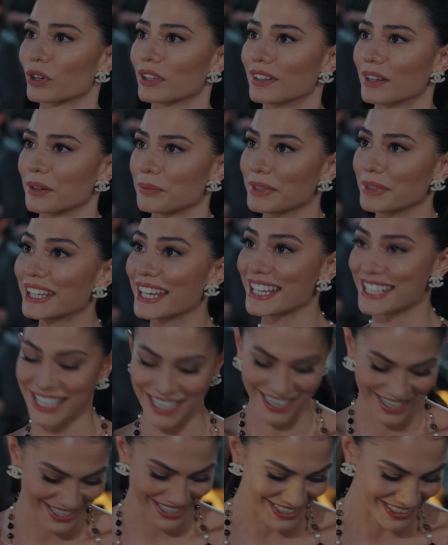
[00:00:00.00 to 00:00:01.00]
and her body
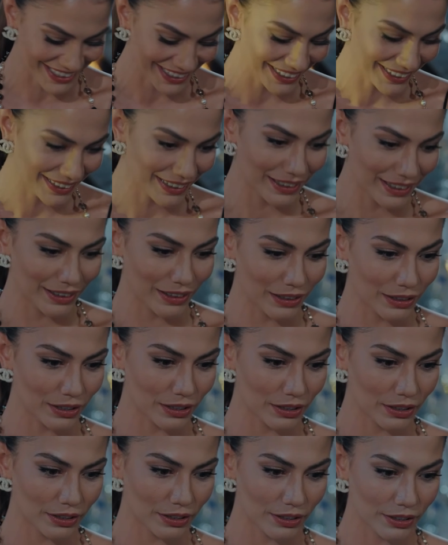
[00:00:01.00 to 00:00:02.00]
language emits negative
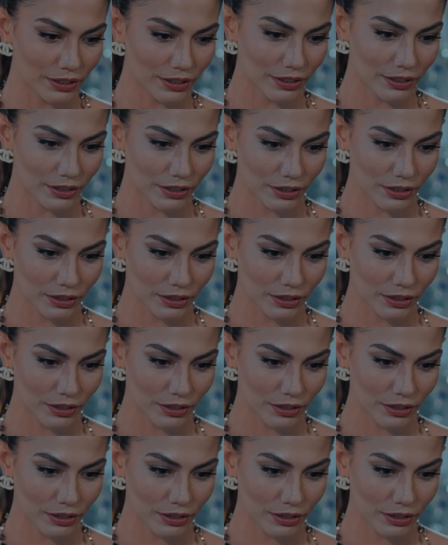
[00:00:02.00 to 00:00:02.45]
signals.